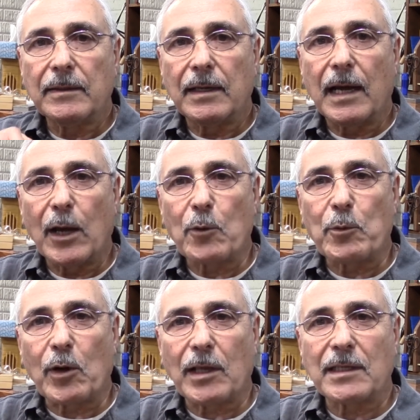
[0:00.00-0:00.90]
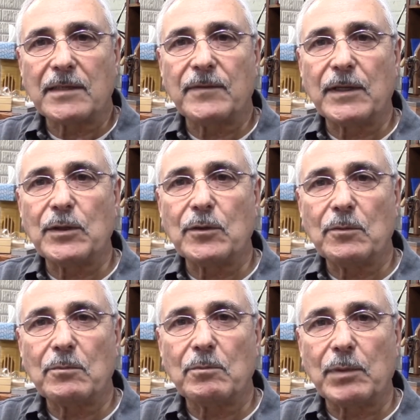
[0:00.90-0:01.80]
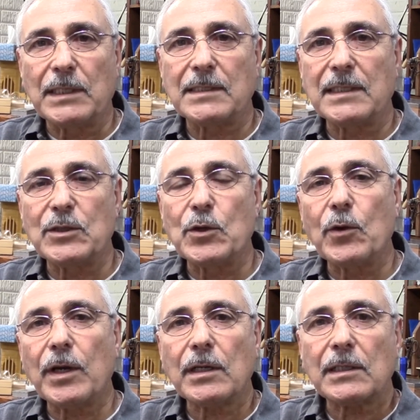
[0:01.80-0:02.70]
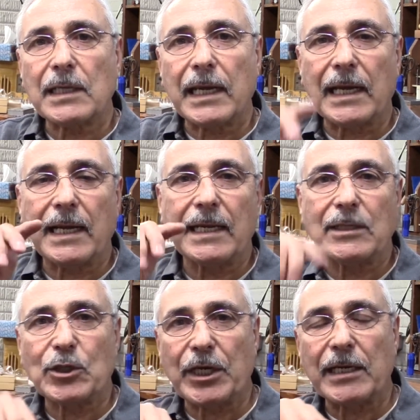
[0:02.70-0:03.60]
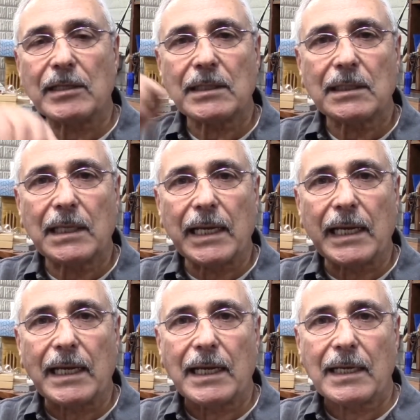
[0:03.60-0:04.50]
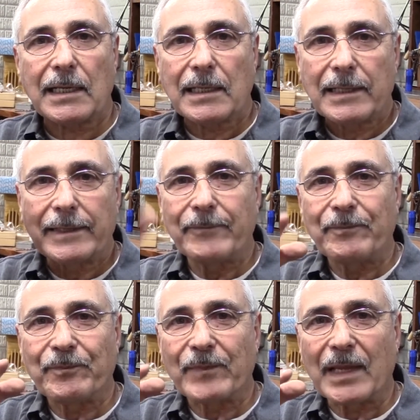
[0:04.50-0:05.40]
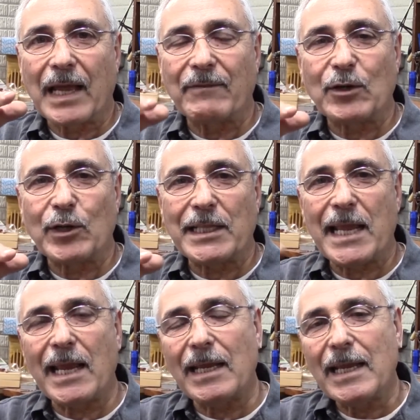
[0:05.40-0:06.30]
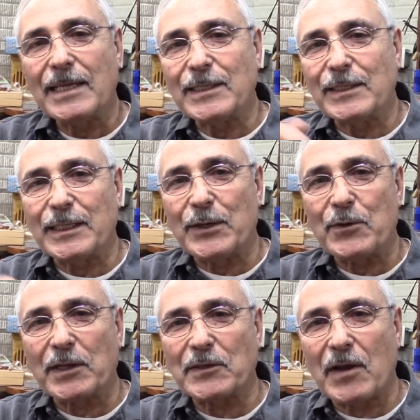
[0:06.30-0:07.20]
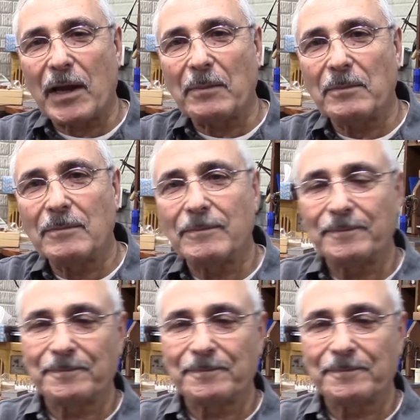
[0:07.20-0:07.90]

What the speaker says: I hope you like this video. Please enjoy it and share it, and have a great day. See you next time.